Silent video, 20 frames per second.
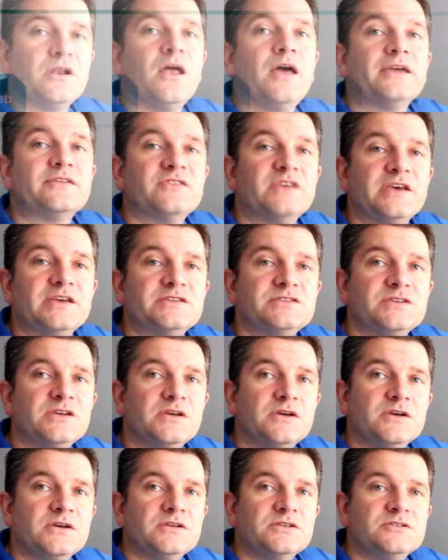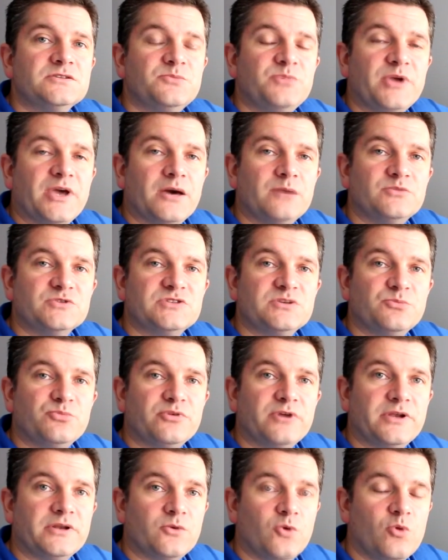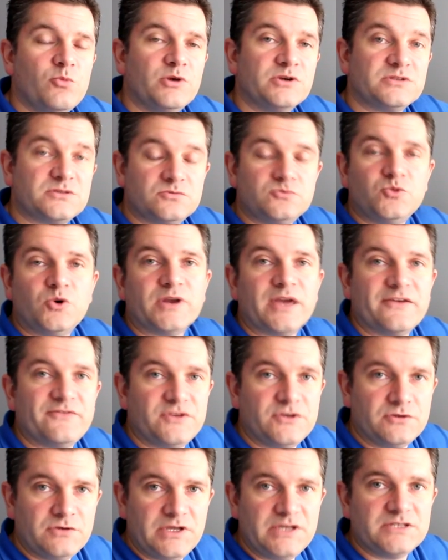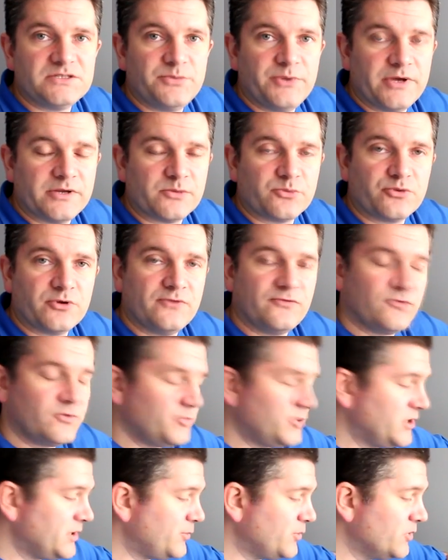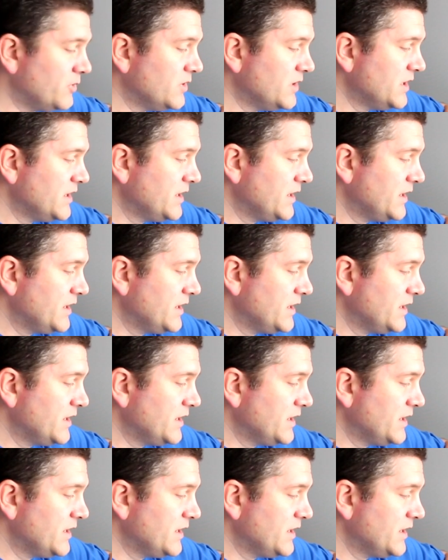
like this to be able to print almost whatever you need to be able to print for people.